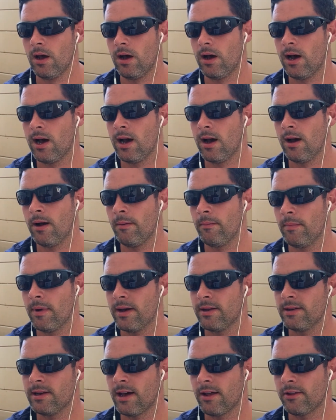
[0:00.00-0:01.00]
Um,
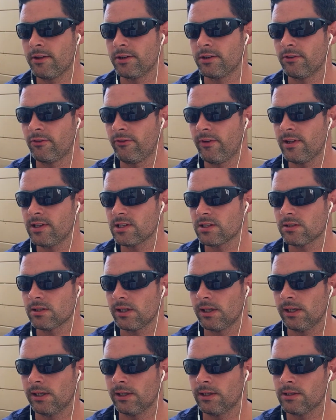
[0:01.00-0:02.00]
another defense
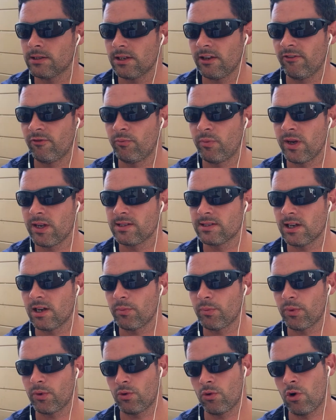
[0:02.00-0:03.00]
is if picked
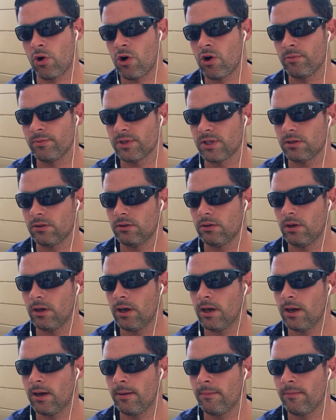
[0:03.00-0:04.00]
up or harmed,
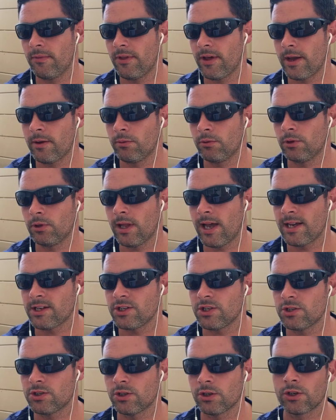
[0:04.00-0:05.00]
um, they will
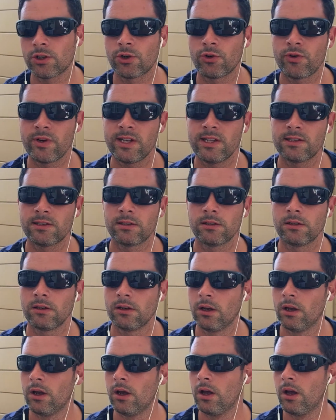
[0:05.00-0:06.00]
actually secrete
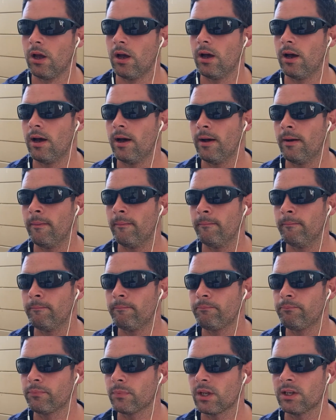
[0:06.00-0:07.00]
um,
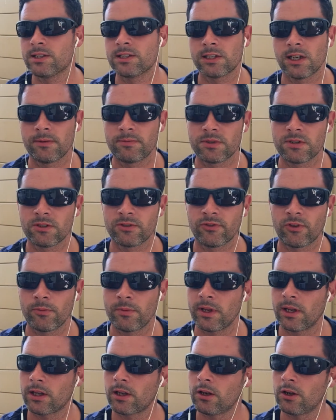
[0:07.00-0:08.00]
a substance from
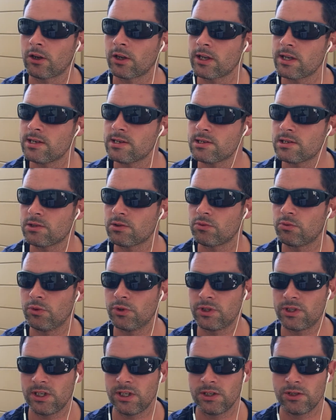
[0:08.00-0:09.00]
the cloacas,
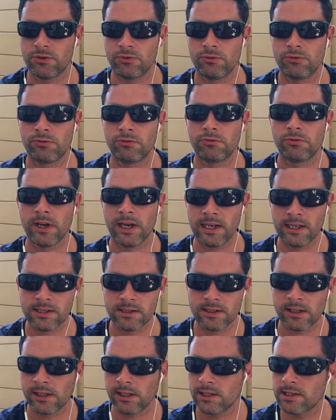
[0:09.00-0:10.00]
which is really
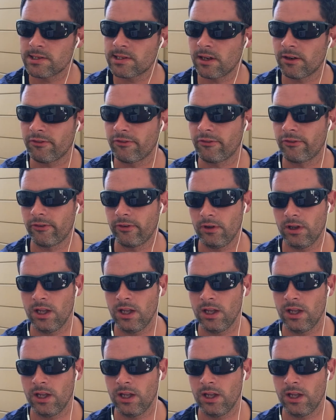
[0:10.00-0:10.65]
stinky stuff.